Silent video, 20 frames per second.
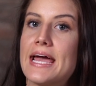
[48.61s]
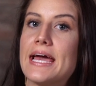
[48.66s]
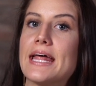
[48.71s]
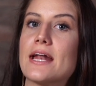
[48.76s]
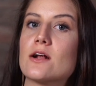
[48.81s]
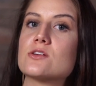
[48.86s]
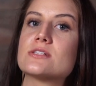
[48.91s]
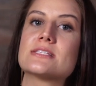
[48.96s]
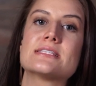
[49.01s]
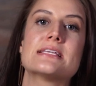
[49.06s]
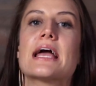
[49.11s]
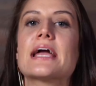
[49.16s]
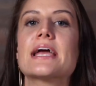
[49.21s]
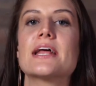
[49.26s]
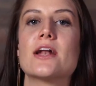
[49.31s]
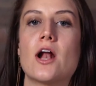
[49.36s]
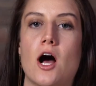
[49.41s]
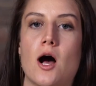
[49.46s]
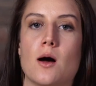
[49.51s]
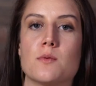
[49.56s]
In our
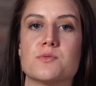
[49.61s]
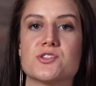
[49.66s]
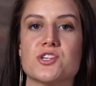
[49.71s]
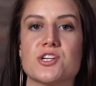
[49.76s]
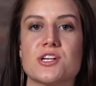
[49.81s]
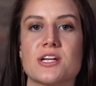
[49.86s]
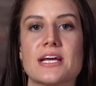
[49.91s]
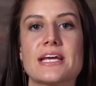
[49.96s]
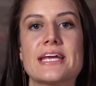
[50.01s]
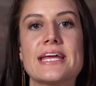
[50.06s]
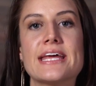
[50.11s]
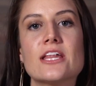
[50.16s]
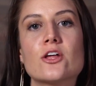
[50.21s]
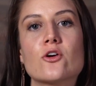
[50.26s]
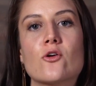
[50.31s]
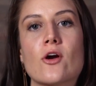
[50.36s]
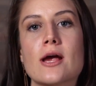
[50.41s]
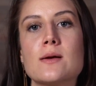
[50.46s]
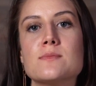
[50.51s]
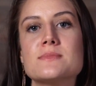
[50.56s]
second option,
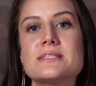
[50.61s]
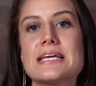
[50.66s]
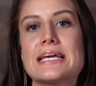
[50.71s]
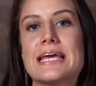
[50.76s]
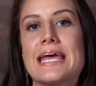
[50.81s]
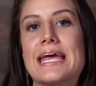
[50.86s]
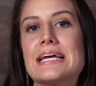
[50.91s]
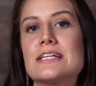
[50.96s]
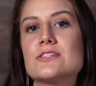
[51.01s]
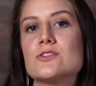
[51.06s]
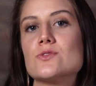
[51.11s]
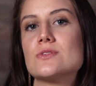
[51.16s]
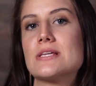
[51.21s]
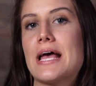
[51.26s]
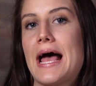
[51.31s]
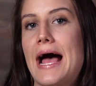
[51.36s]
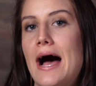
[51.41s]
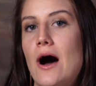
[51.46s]
kilograms cancels